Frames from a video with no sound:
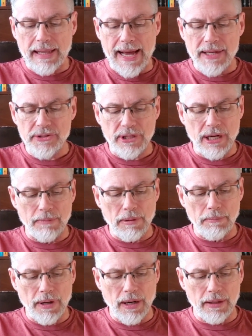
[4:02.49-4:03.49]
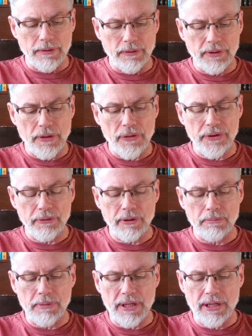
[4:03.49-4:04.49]
last come upon the
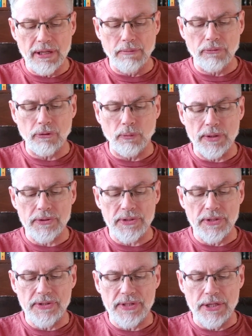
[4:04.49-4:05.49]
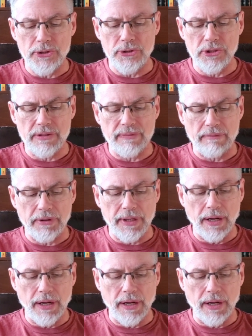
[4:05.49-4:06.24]
etheric medium through which sensations of every